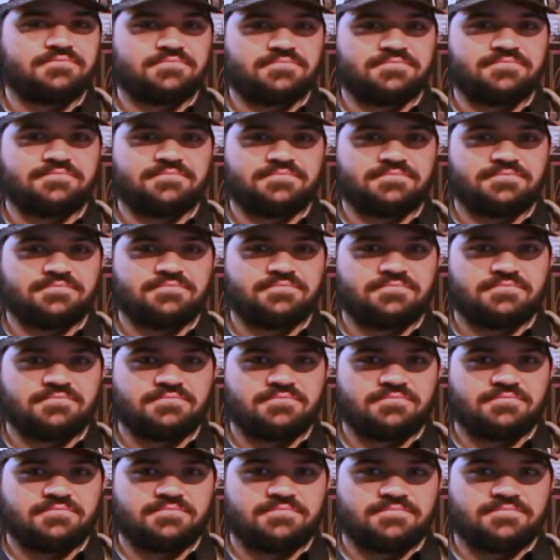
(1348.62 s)

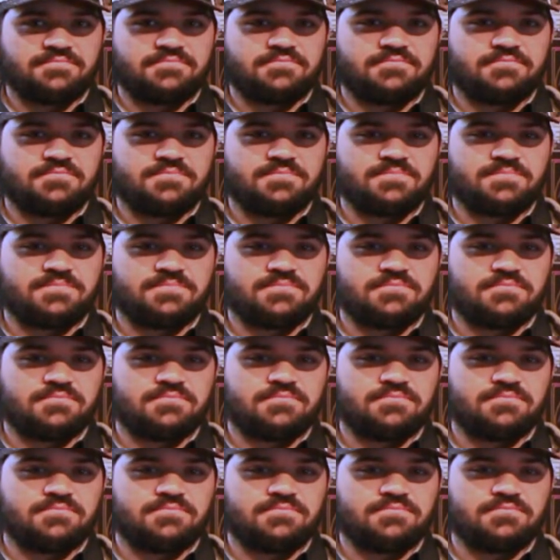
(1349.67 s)

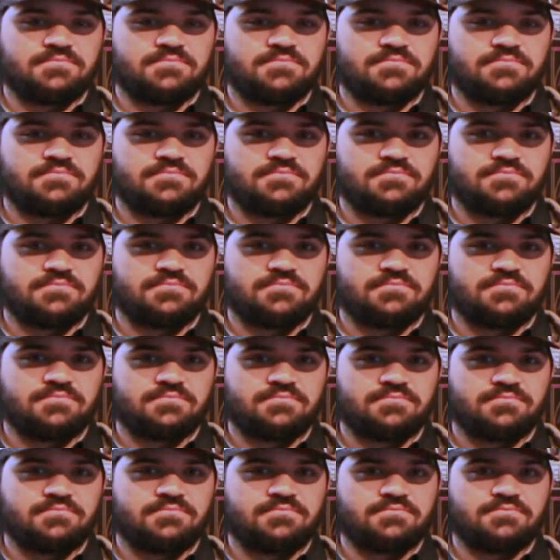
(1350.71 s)

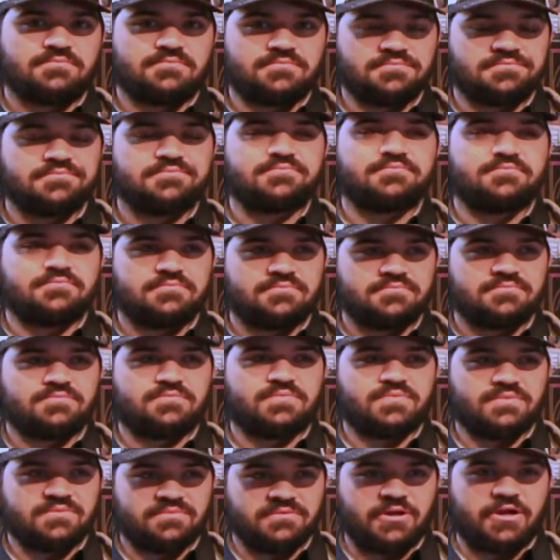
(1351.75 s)

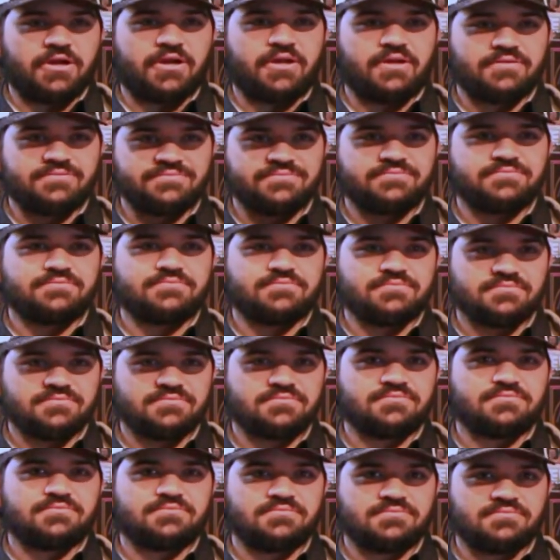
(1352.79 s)

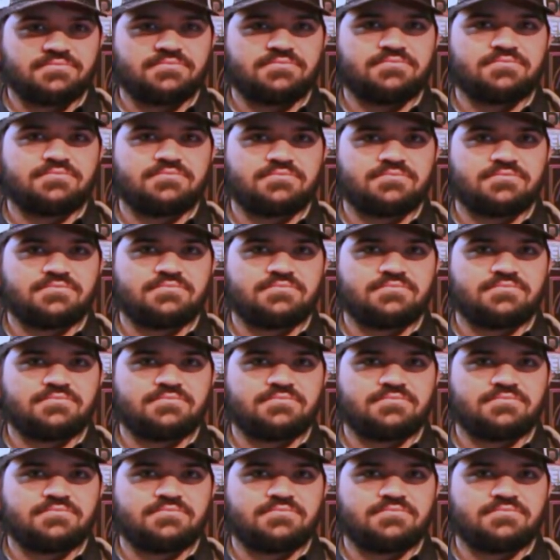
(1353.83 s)
(silent)